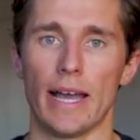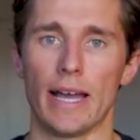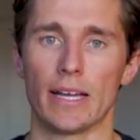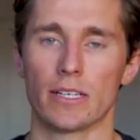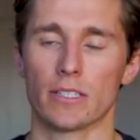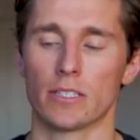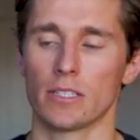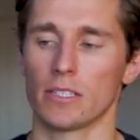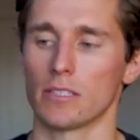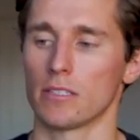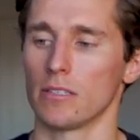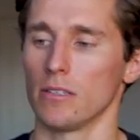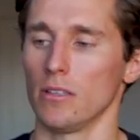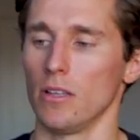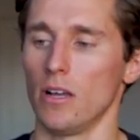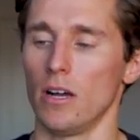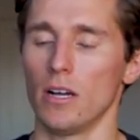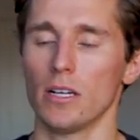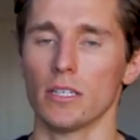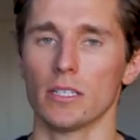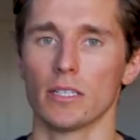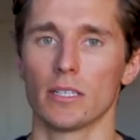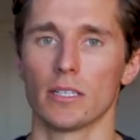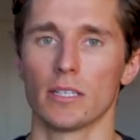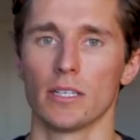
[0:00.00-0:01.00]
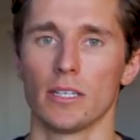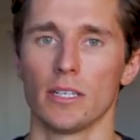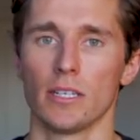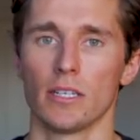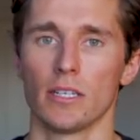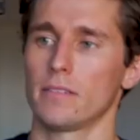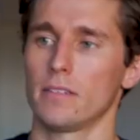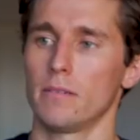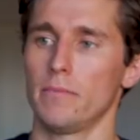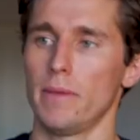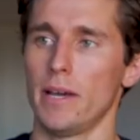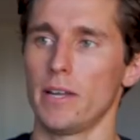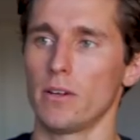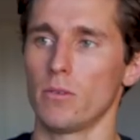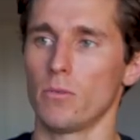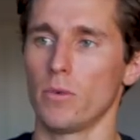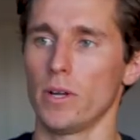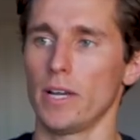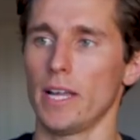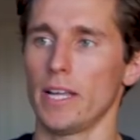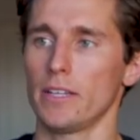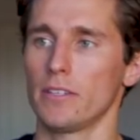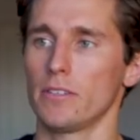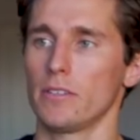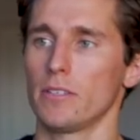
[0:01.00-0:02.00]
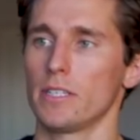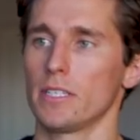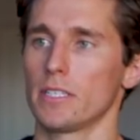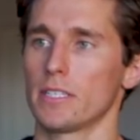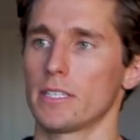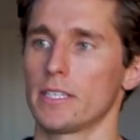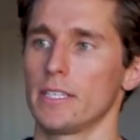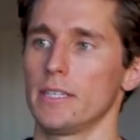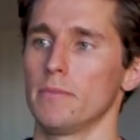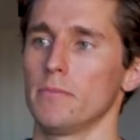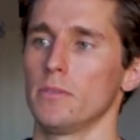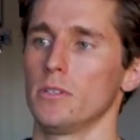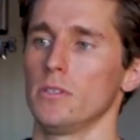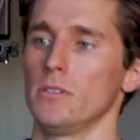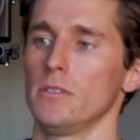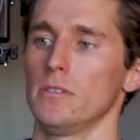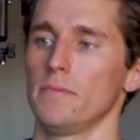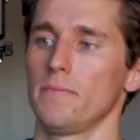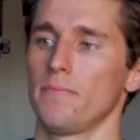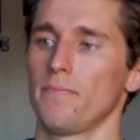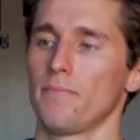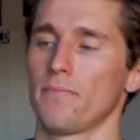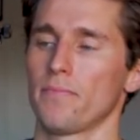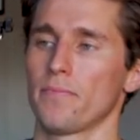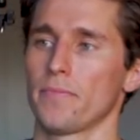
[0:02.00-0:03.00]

axis locked, no matter what I do to this gimbal,